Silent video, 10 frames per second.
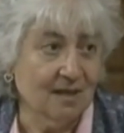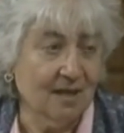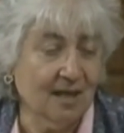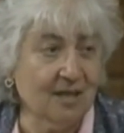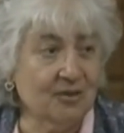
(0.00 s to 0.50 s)

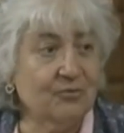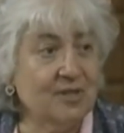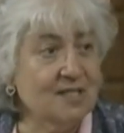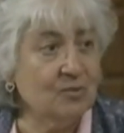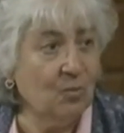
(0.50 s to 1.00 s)
And the
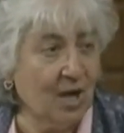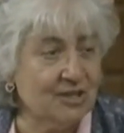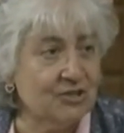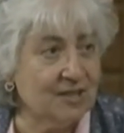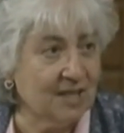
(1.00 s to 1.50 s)
reason why
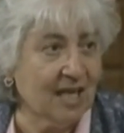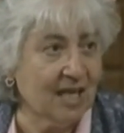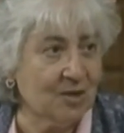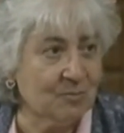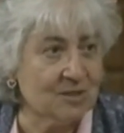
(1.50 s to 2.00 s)
she
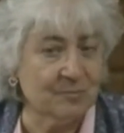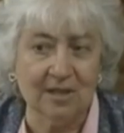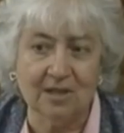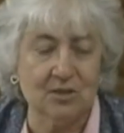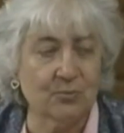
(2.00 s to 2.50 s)
came is
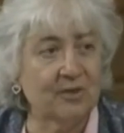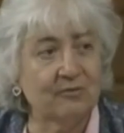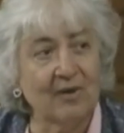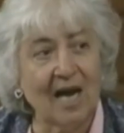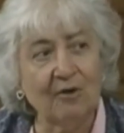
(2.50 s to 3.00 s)
because we're
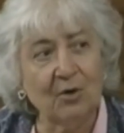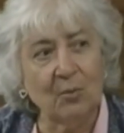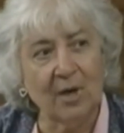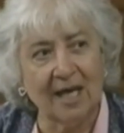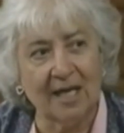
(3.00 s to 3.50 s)
far
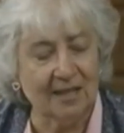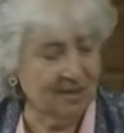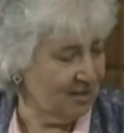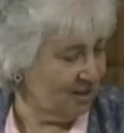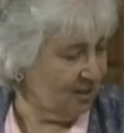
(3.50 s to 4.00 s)
away
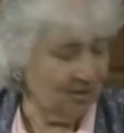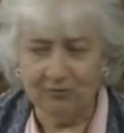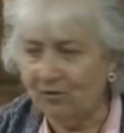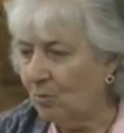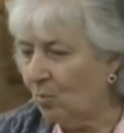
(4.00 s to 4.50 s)

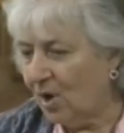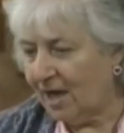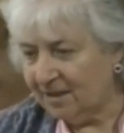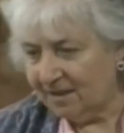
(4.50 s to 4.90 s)
from what